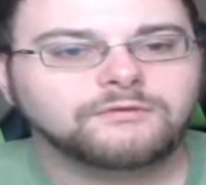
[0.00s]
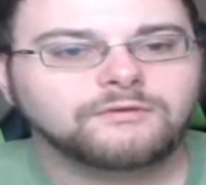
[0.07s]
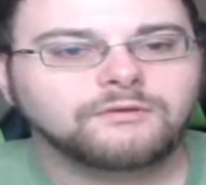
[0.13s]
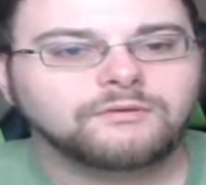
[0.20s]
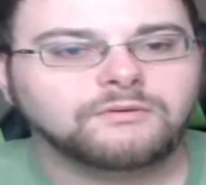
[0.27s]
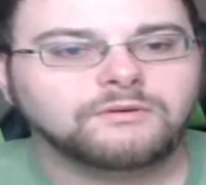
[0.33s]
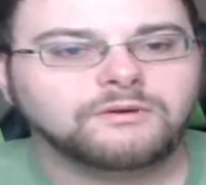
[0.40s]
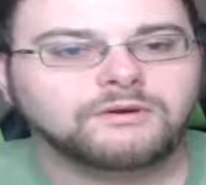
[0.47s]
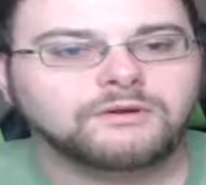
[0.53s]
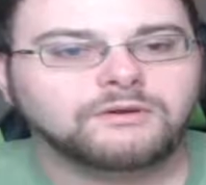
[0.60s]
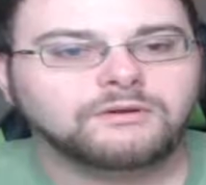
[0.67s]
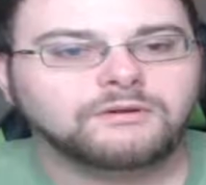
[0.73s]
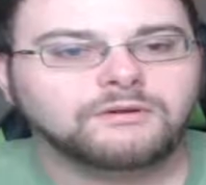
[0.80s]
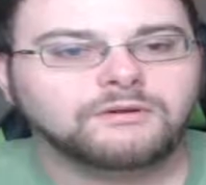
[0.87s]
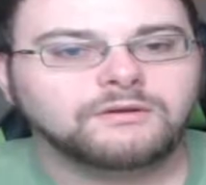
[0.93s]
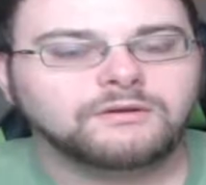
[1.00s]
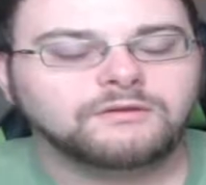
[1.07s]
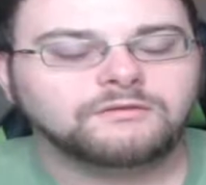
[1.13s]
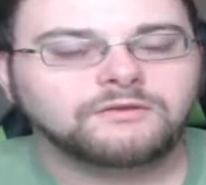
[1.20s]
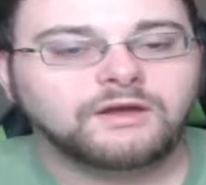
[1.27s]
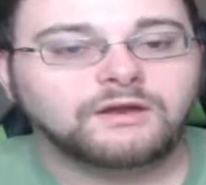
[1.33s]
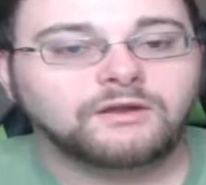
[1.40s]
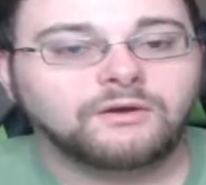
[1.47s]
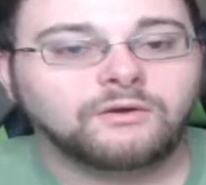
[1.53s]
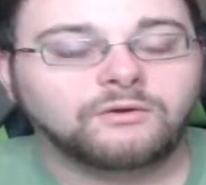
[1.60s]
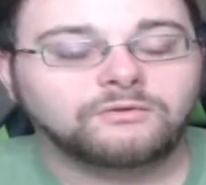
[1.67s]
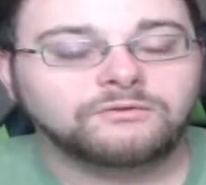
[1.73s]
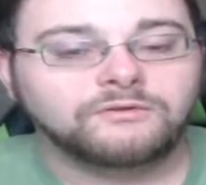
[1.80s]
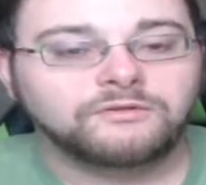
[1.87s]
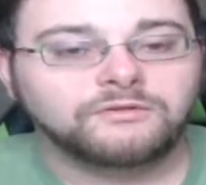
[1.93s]
going on. He's got a
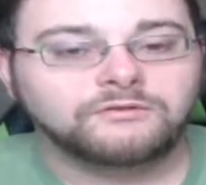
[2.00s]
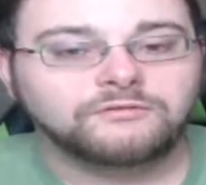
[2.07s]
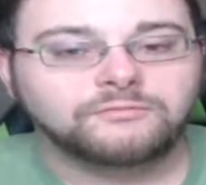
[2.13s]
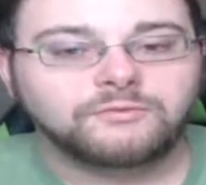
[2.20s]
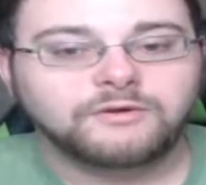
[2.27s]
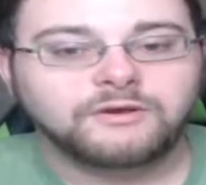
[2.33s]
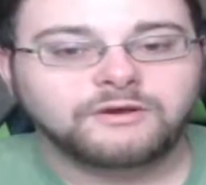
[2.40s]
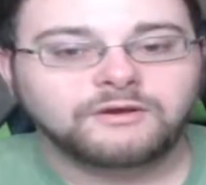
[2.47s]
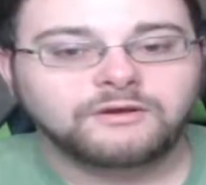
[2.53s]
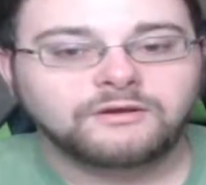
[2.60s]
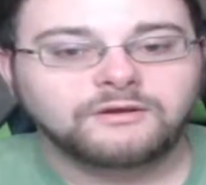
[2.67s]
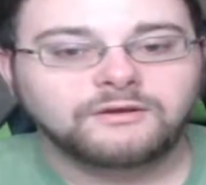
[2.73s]
hold of the spear.